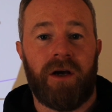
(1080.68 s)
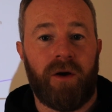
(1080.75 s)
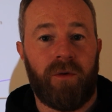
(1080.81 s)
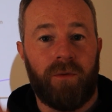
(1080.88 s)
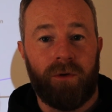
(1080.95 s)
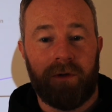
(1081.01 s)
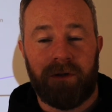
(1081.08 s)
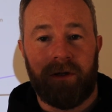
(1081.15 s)
I
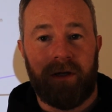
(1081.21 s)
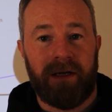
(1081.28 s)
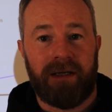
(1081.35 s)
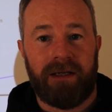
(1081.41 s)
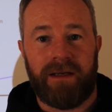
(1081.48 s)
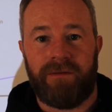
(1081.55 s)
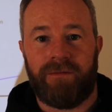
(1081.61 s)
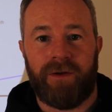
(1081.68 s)
would
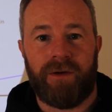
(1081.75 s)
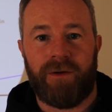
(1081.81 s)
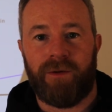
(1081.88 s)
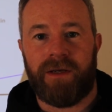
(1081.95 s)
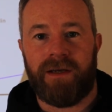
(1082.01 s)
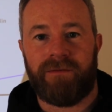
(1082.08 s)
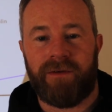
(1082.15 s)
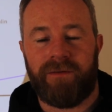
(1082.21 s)
like if you
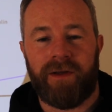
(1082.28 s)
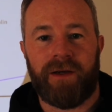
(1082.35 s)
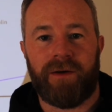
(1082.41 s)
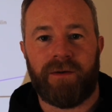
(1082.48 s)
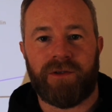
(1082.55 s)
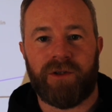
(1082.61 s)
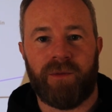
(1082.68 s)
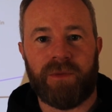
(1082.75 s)
give the
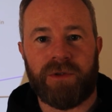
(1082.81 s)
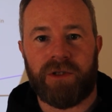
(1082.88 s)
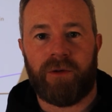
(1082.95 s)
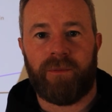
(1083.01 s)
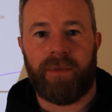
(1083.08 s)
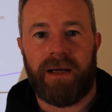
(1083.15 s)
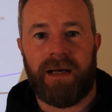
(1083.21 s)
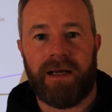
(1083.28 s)
video a thumbs
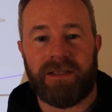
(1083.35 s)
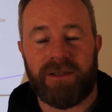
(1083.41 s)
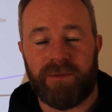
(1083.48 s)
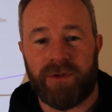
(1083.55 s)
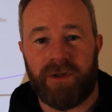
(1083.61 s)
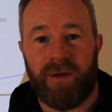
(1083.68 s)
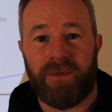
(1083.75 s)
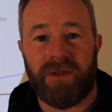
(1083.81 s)
up and
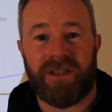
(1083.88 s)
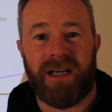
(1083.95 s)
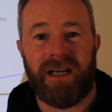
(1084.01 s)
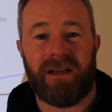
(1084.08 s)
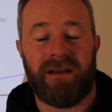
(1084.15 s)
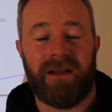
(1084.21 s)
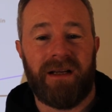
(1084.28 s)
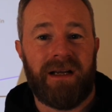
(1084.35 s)
subscribe to the
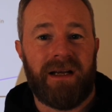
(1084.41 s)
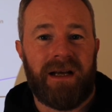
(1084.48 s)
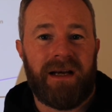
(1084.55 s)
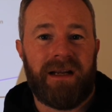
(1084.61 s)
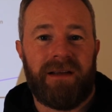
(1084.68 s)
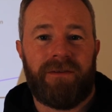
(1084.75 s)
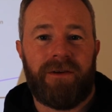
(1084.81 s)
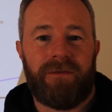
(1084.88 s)
channel.
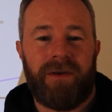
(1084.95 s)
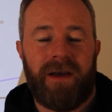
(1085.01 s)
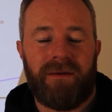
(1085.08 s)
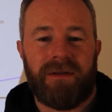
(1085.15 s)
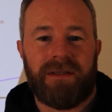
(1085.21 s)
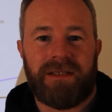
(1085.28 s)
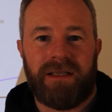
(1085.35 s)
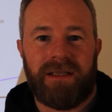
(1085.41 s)
And if you
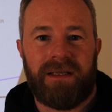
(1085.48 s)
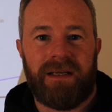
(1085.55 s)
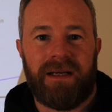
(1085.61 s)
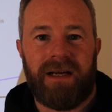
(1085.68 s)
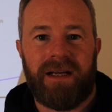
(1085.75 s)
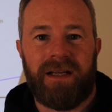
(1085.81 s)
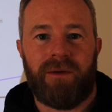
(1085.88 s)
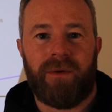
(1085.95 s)
found this in
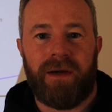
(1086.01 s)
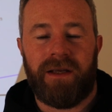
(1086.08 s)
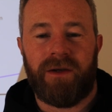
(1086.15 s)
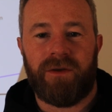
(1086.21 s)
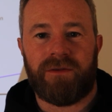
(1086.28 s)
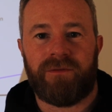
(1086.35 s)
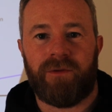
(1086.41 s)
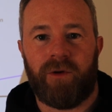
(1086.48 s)
any way
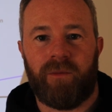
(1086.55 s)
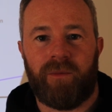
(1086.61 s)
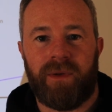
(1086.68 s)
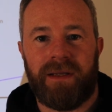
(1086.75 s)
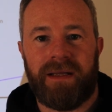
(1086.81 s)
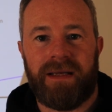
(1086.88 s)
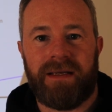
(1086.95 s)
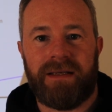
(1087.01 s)
useful,
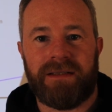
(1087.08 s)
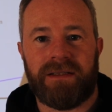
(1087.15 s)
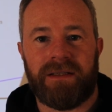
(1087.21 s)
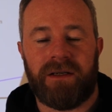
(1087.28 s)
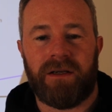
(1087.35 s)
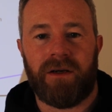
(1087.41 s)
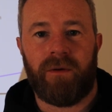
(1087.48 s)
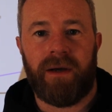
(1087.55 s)
please
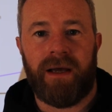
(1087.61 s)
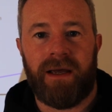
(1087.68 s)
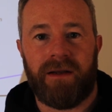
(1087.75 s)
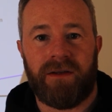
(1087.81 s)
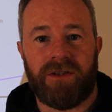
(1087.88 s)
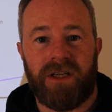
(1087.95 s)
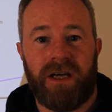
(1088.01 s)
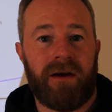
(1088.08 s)
go ahead
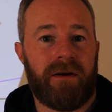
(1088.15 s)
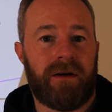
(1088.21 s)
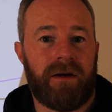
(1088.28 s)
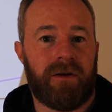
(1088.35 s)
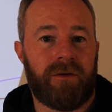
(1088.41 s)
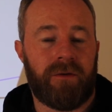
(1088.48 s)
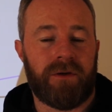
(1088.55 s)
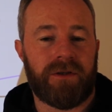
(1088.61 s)
and share it
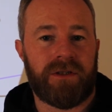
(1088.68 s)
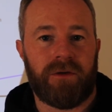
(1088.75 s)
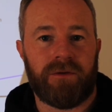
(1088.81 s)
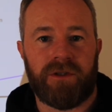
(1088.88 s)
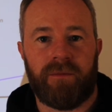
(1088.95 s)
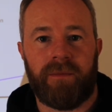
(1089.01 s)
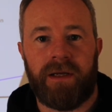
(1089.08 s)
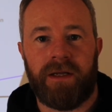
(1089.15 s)
on other
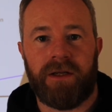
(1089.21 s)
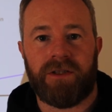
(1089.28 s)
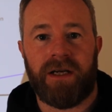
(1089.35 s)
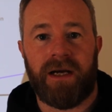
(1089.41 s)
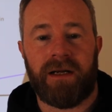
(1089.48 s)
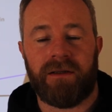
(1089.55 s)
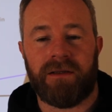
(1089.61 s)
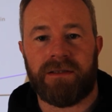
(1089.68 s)
social media
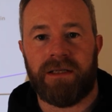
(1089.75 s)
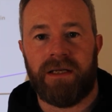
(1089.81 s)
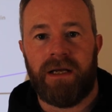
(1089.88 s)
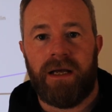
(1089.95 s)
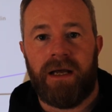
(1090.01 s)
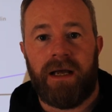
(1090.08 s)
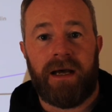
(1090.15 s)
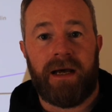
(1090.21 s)
channels.
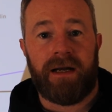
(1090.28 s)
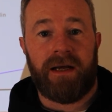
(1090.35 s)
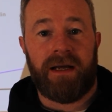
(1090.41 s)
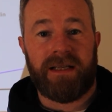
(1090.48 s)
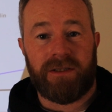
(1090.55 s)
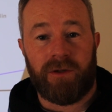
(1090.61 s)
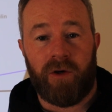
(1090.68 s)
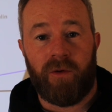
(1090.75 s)
And
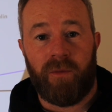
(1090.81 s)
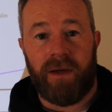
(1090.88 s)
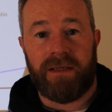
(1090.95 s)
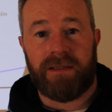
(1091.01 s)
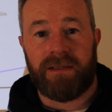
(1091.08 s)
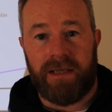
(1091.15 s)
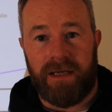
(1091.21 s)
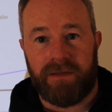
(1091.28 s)
as
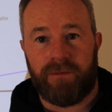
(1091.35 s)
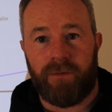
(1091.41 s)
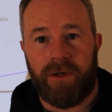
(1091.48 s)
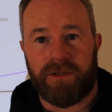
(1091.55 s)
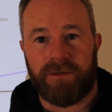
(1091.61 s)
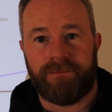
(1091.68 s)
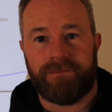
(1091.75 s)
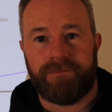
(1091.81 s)
always, thanks for
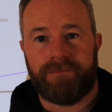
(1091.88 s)
watching.